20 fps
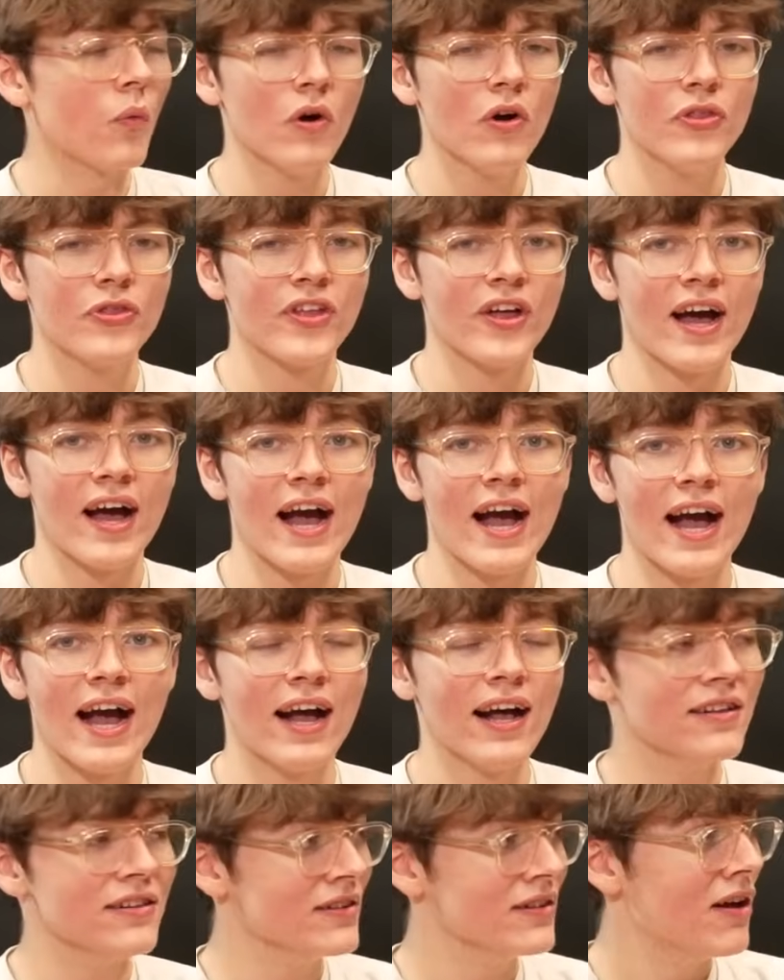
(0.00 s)
what the
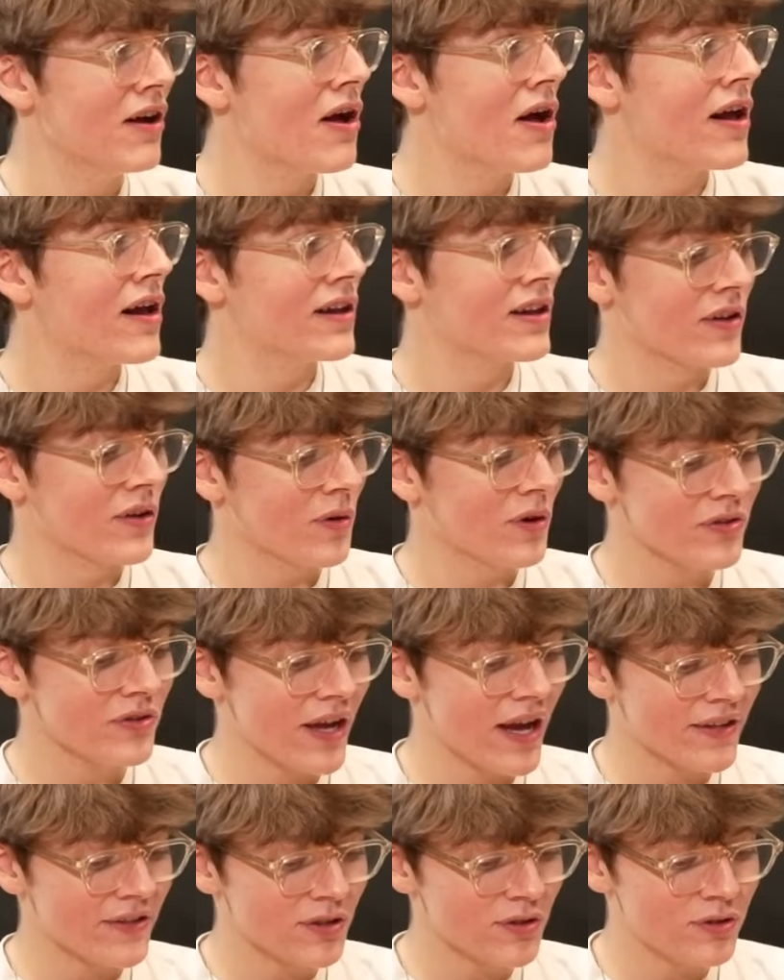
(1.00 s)
hell! I know. What
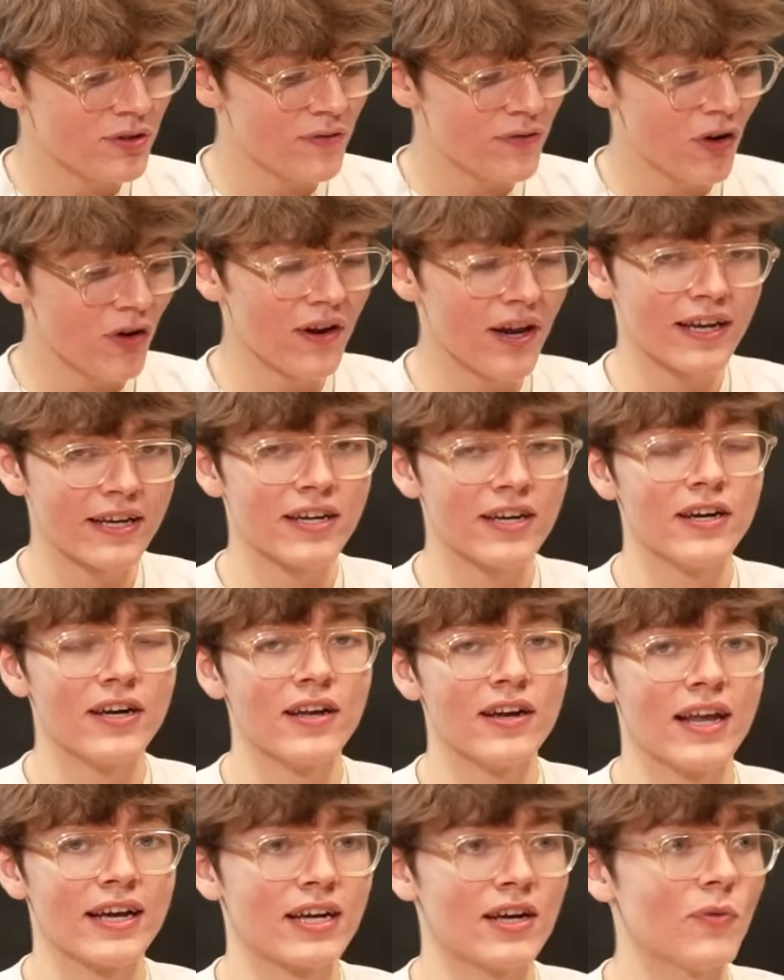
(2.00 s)
that, dude? You've got like
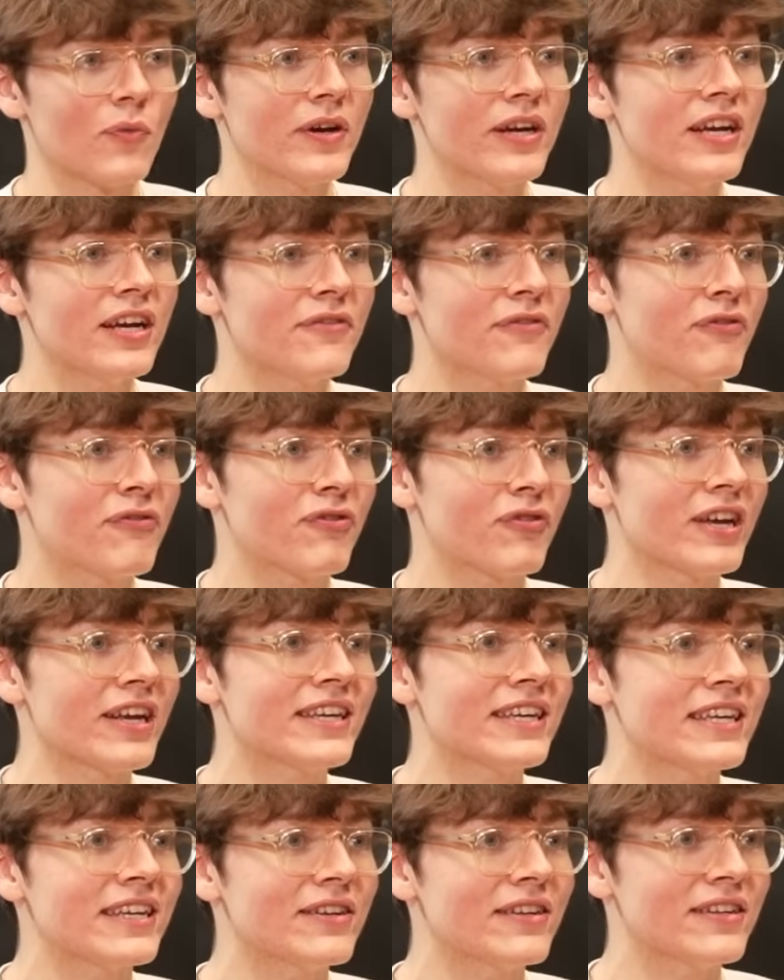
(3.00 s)
a. have got really, really
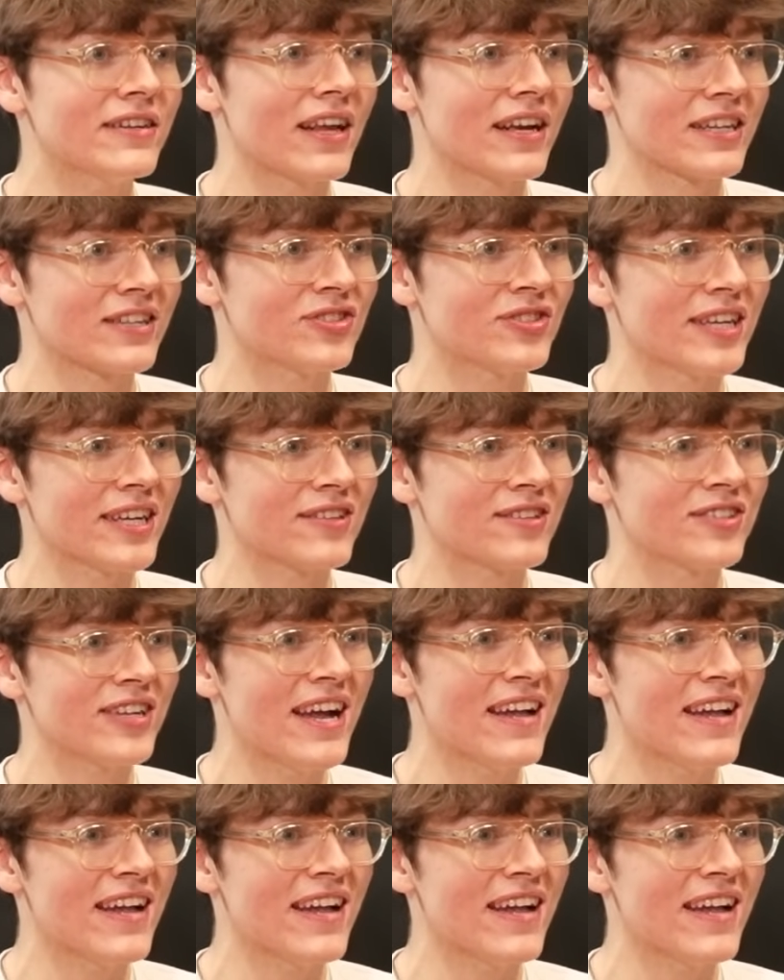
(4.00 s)
freaky. Dude, like I've got really